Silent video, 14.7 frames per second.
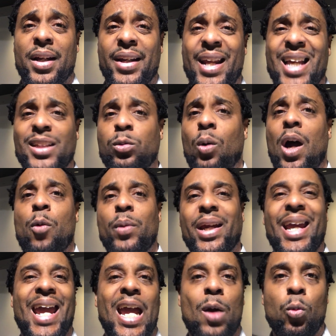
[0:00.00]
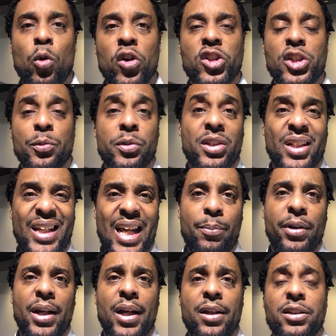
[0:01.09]
That's why we can't worship
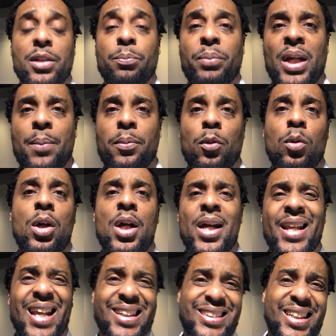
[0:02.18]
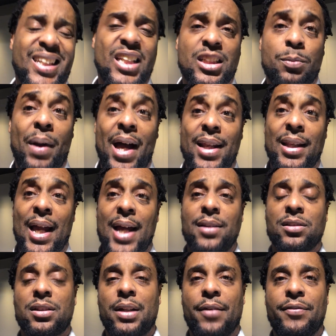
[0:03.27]
celebrities and people that's in the spotlight
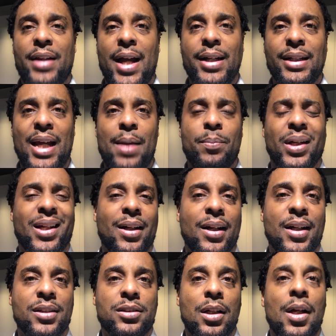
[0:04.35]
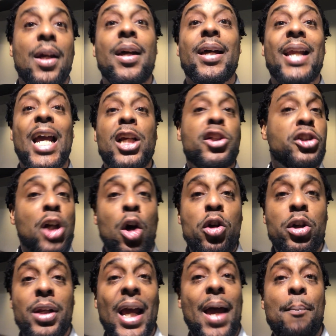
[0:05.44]
and stuff like that, because they show
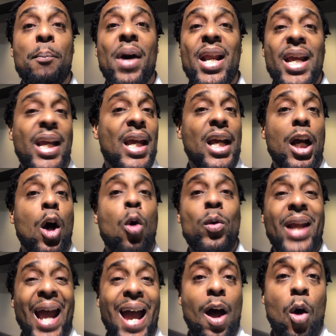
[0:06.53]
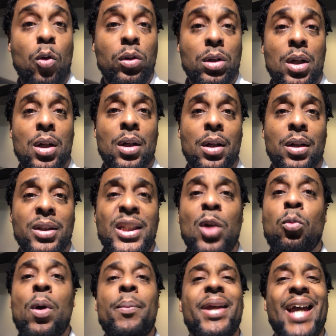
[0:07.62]
you that money can go down. See,
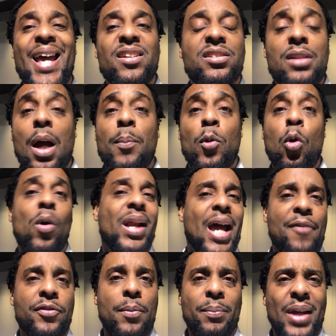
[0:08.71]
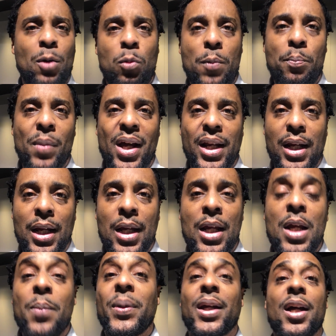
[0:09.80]
women got to stop going after men with money,
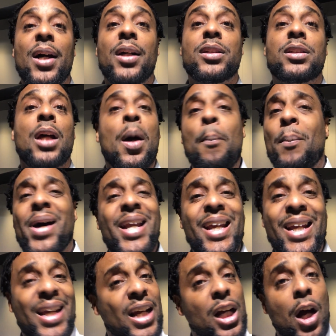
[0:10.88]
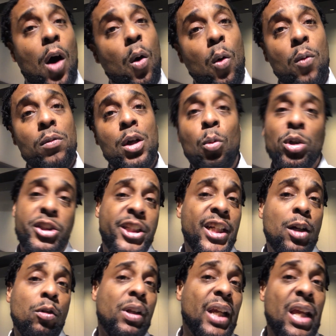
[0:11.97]
because money can go. What she
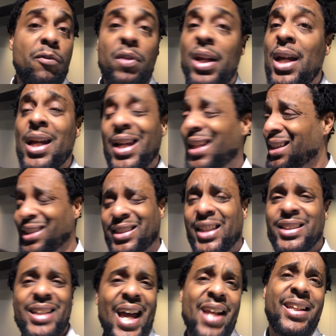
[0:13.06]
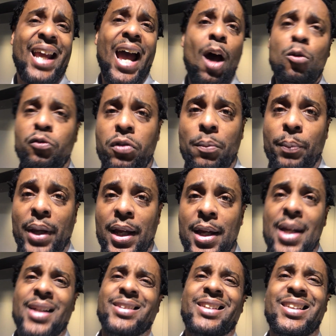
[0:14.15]
gonna leave? She's not down for me.
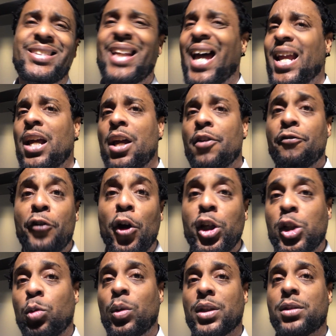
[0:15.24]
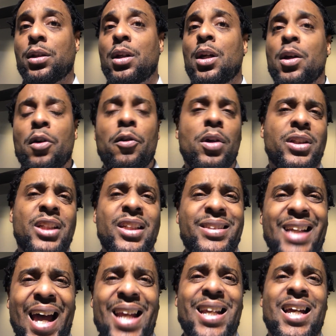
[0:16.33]
She's not virtuous. She's
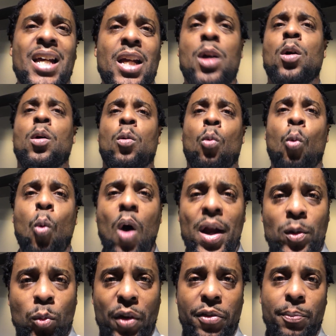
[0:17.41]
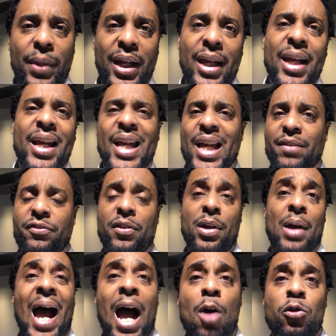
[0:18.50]
not one with me if
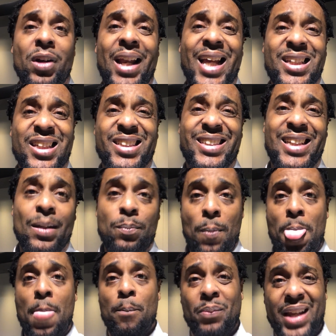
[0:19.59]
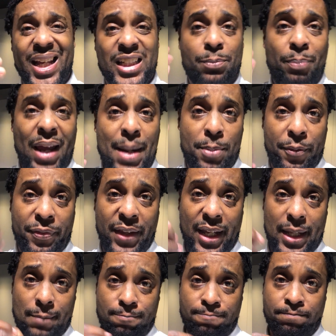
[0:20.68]
our relationship is paper
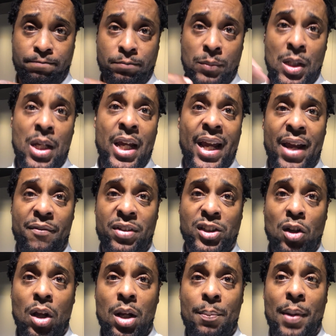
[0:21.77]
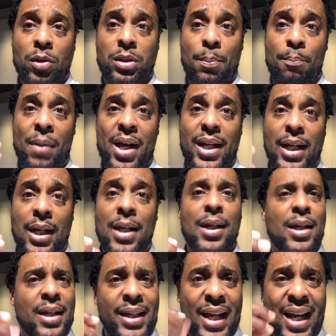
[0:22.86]
thin. If it's all about the money,
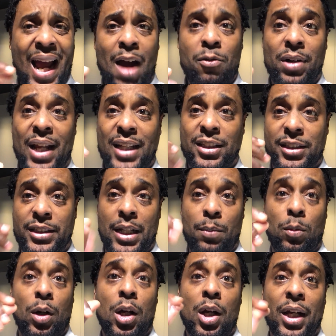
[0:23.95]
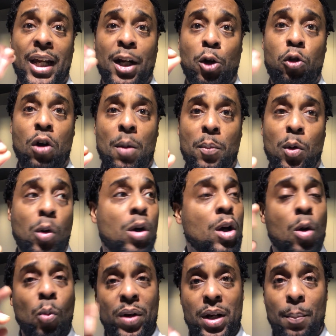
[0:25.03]
then our relationship can crumble
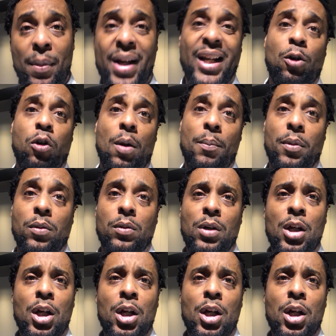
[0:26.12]
when the money crumble.